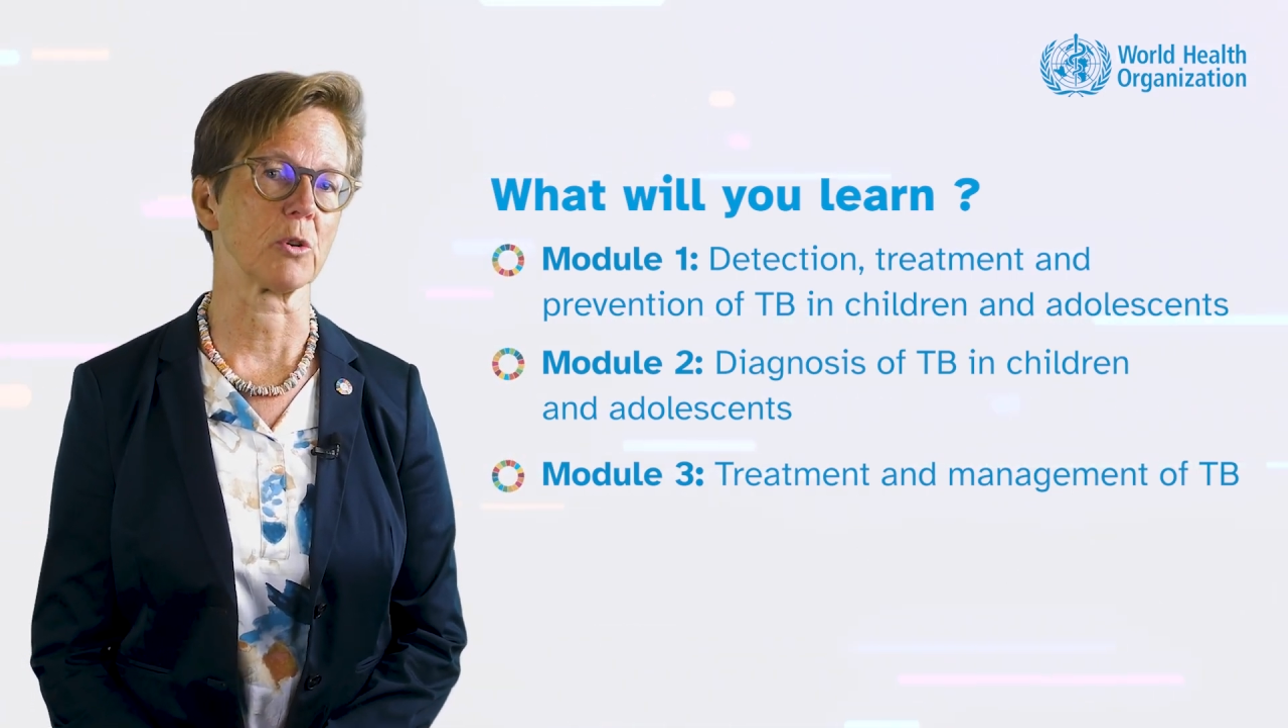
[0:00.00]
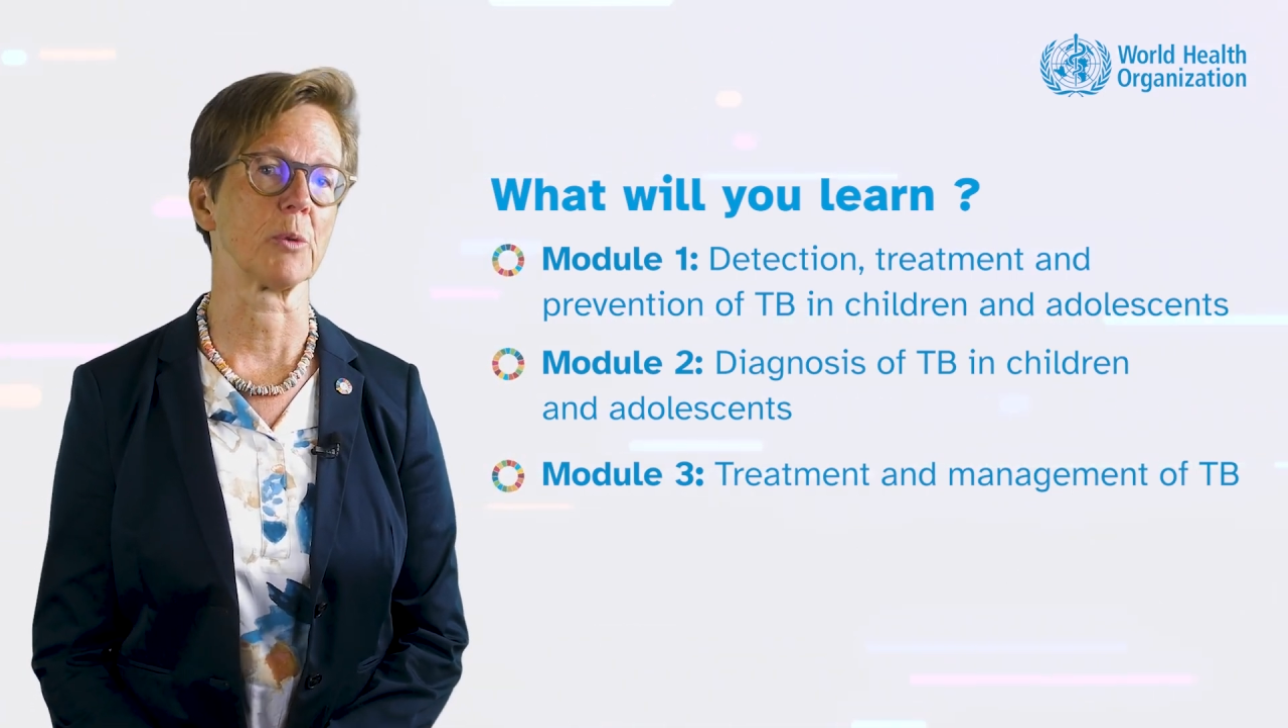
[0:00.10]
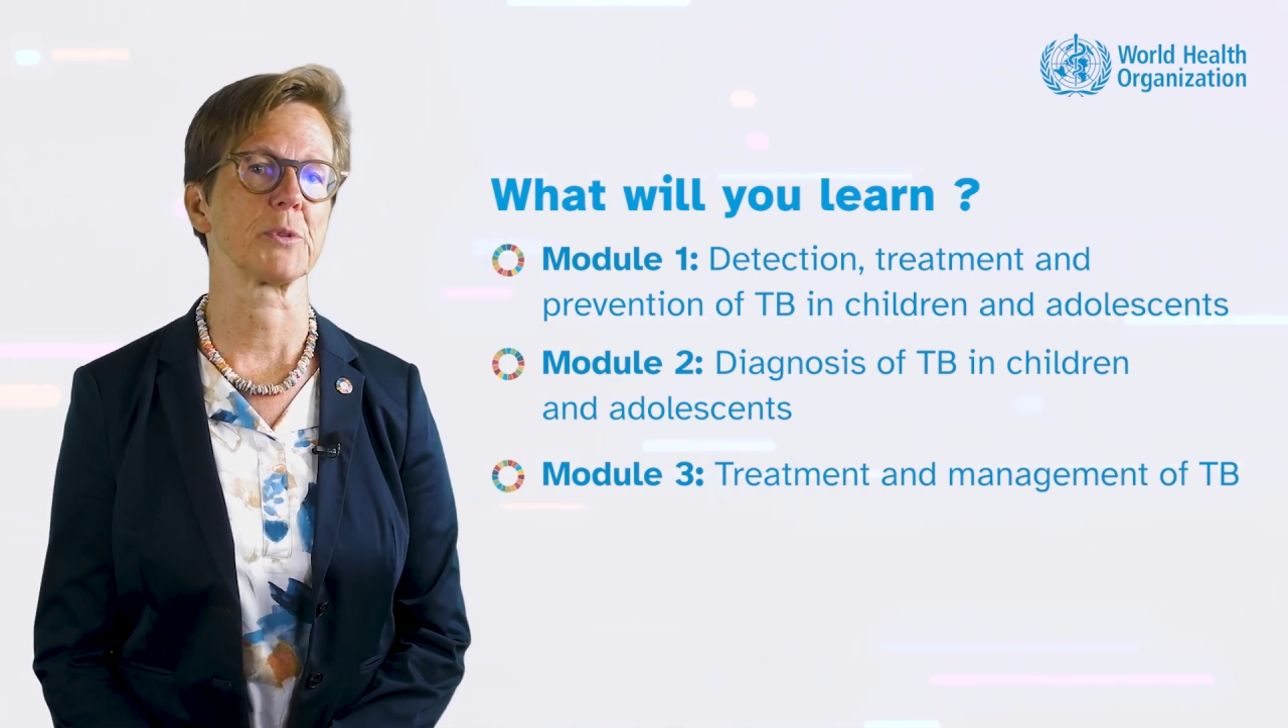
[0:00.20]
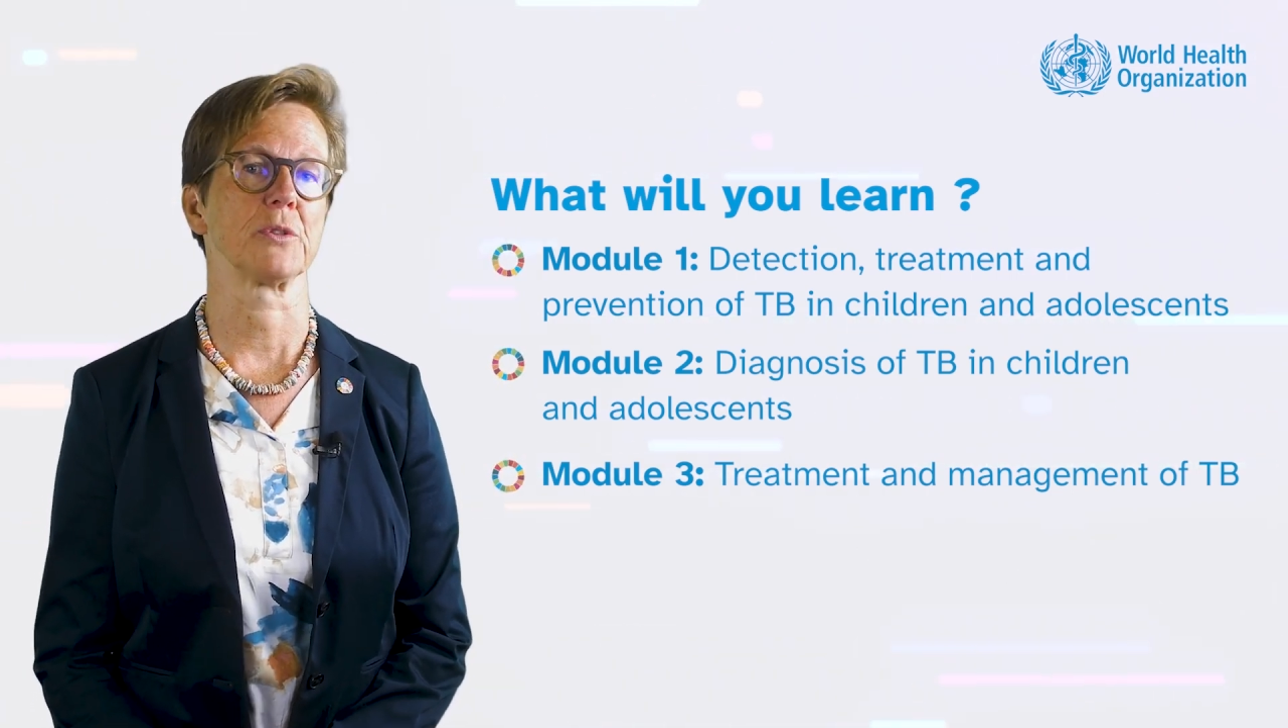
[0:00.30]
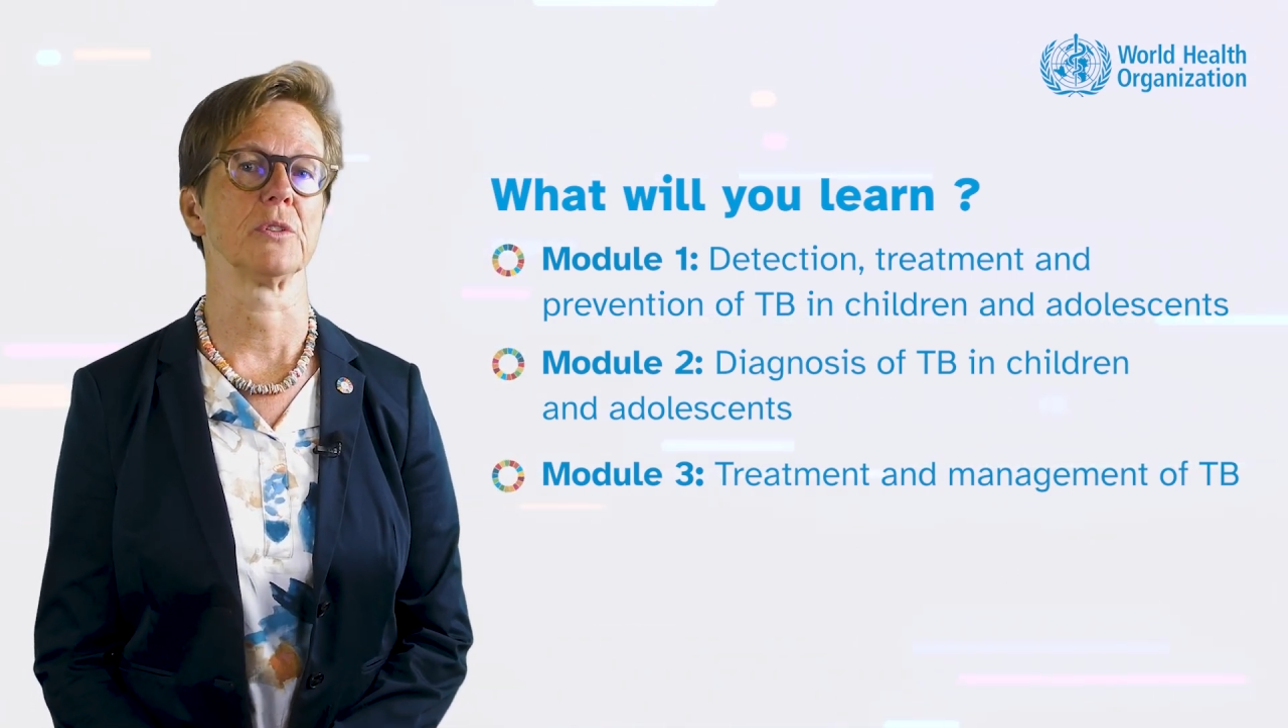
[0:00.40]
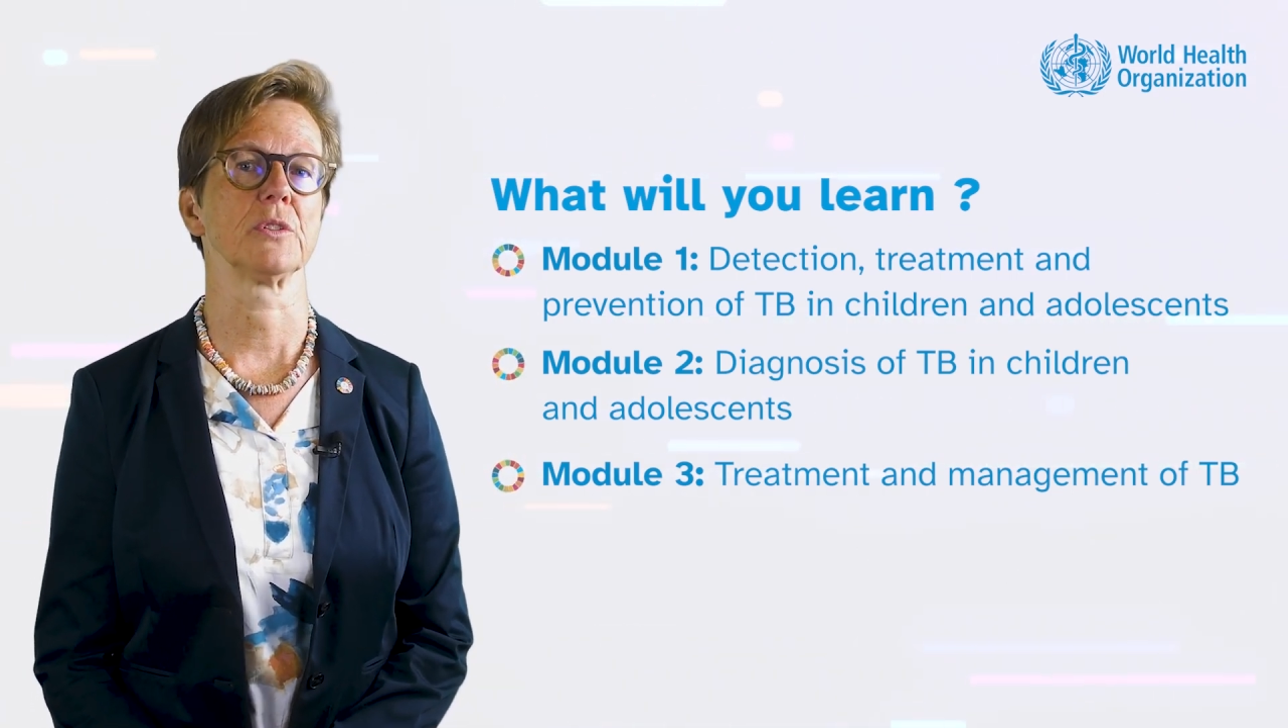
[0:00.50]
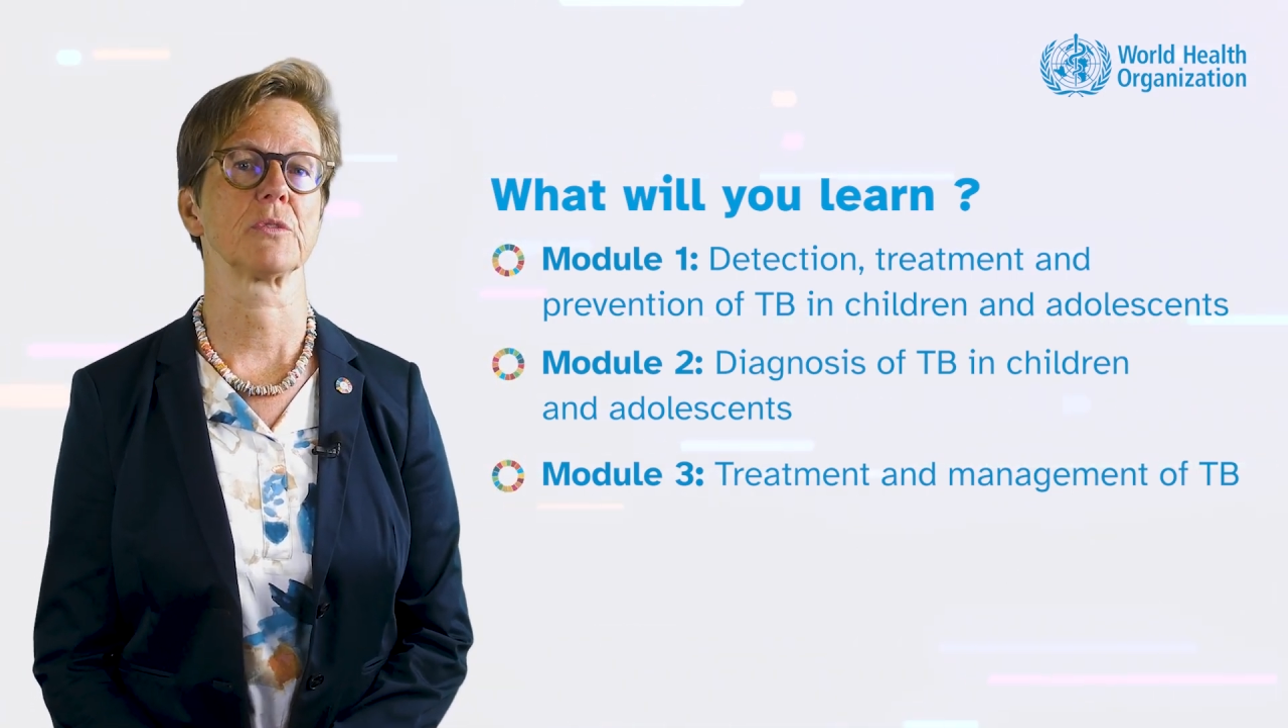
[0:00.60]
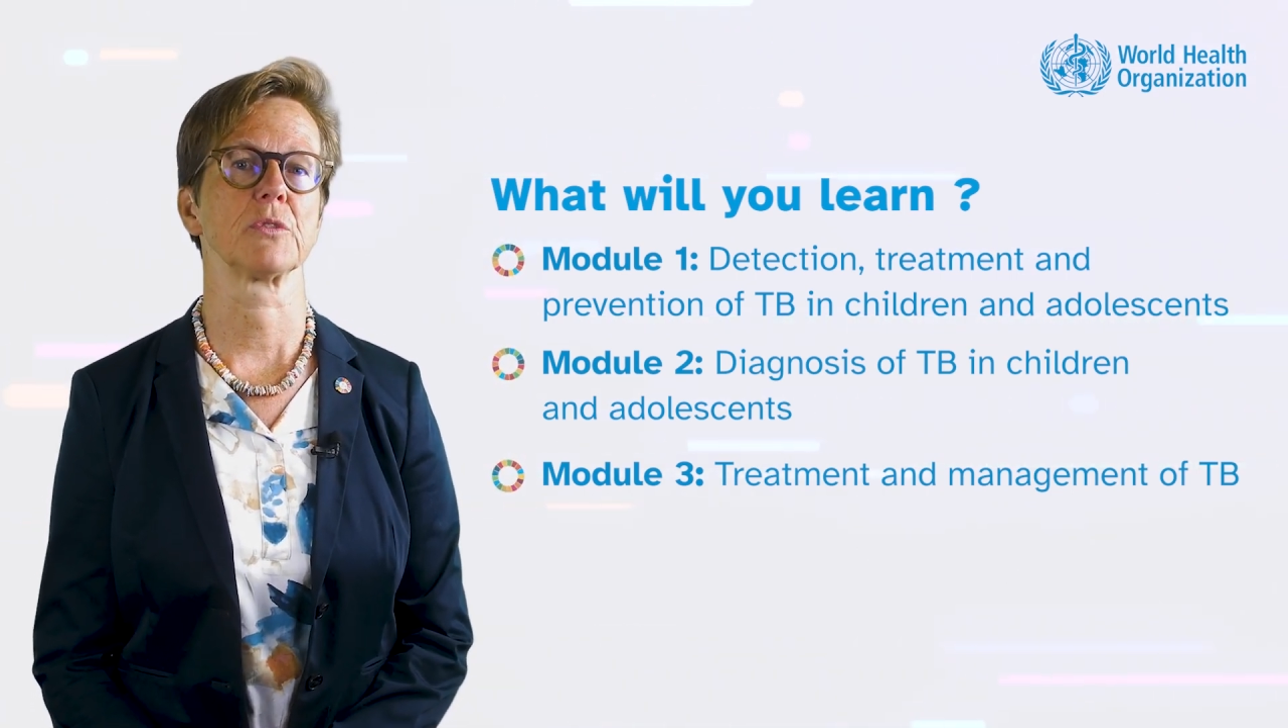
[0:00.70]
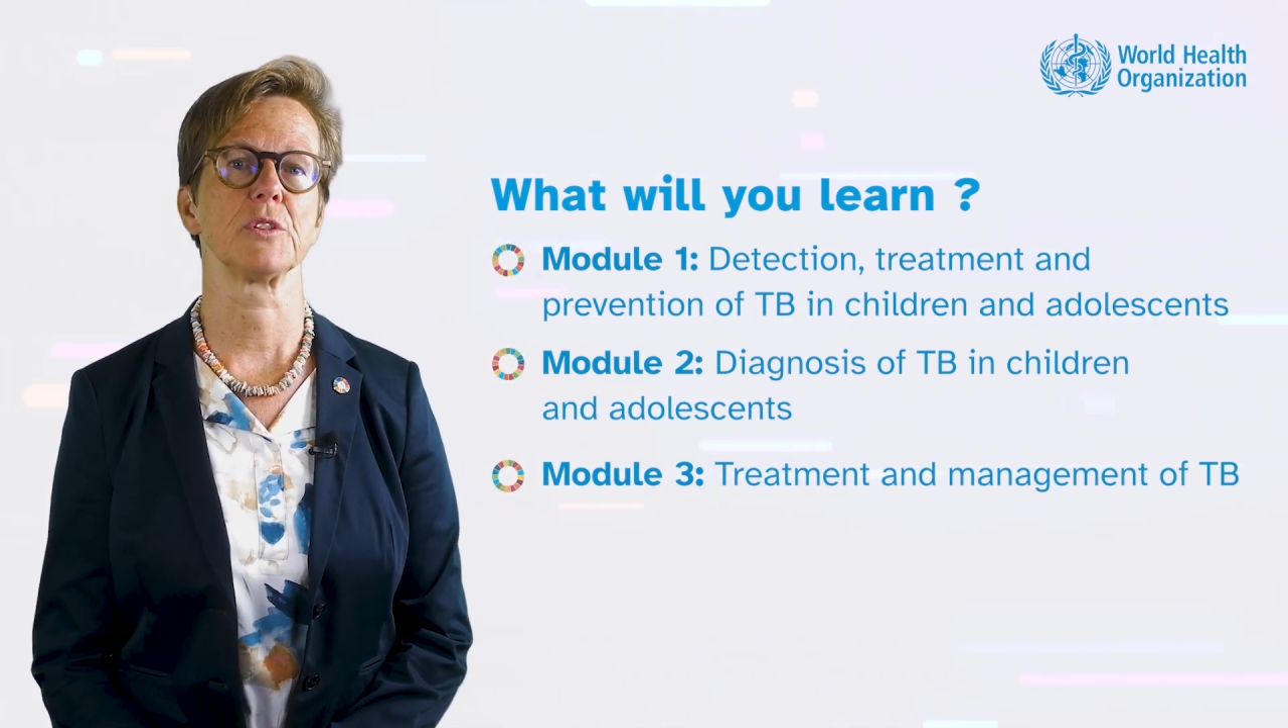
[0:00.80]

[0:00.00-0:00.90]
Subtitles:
options for